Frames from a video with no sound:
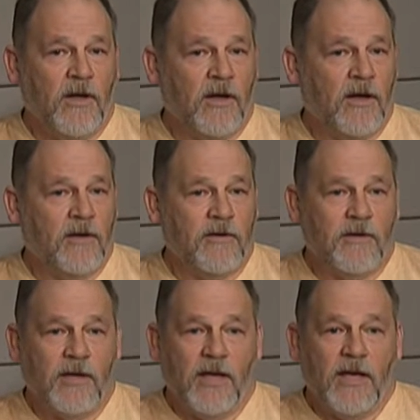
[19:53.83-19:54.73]
Uh,
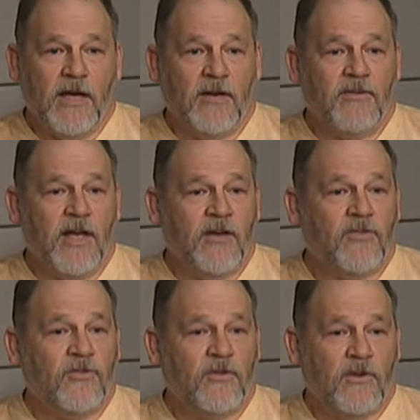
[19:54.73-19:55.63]
it
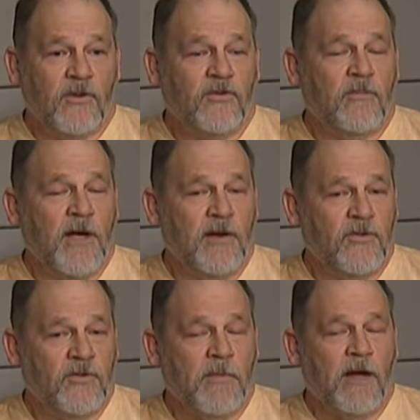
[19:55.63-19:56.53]
takes a
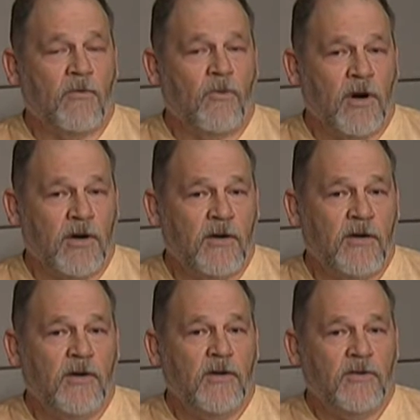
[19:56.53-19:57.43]
tremendous amount of work
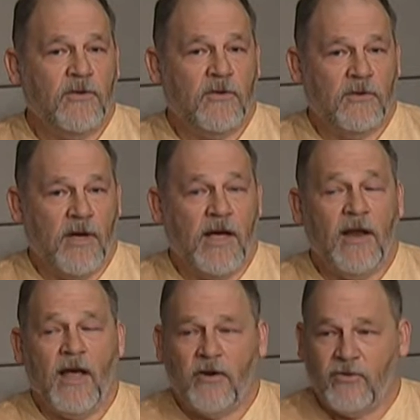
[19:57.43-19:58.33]
to
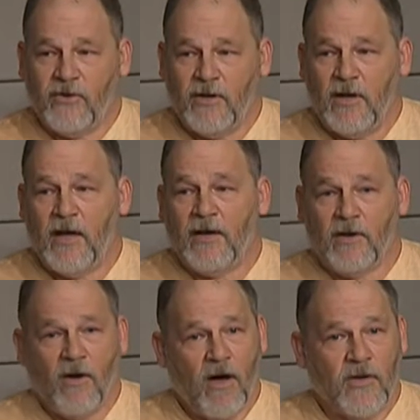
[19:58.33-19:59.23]
and energy and
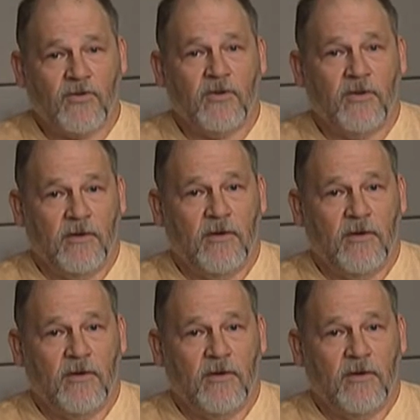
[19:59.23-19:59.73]
cost.